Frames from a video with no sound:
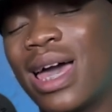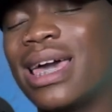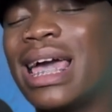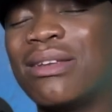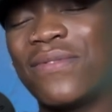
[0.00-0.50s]

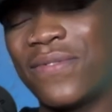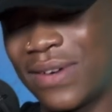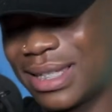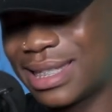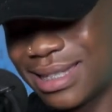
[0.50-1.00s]

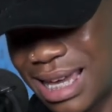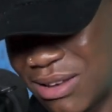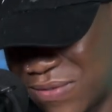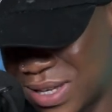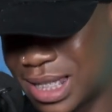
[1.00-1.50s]
invest in
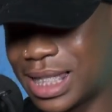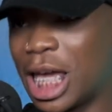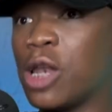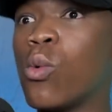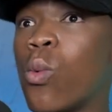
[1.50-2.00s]

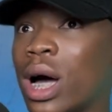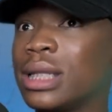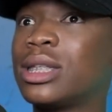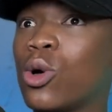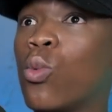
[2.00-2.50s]
what
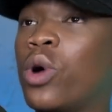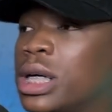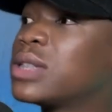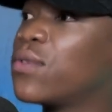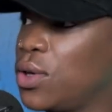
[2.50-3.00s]
works
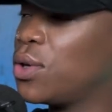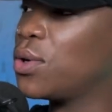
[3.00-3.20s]
for you,